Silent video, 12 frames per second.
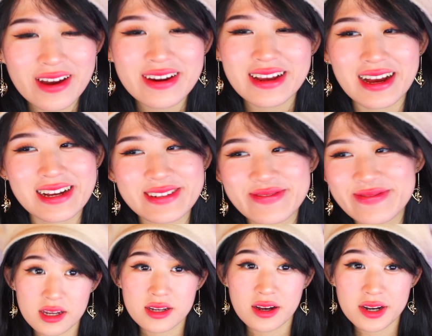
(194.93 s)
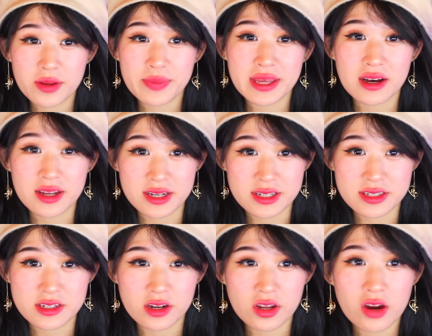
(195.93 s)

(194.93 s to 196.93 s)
Okay. Gonna be honest,